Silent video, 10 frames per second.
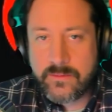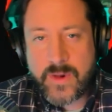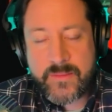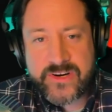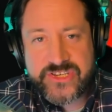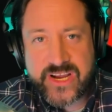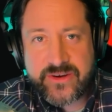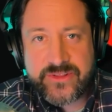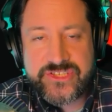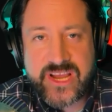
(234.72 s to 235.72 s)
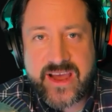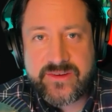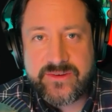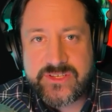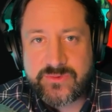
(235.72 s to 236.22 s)
Remember to check out the
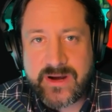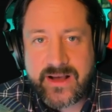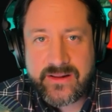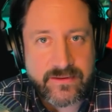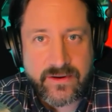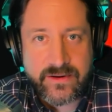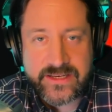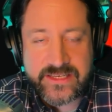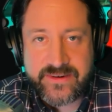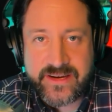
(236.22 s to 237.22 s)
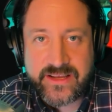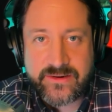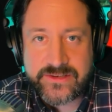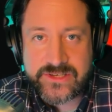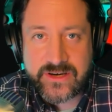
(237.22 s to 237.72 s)
channel as well. All these
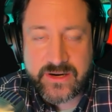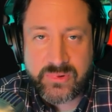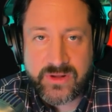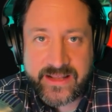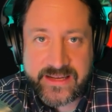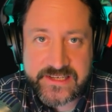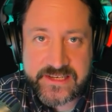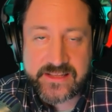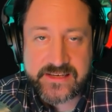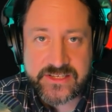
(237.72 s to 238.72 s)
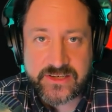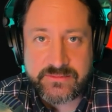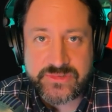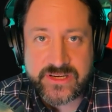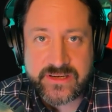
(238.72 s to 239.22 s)
videos are in a playlist in the
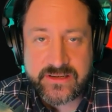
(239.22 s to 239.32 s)
description.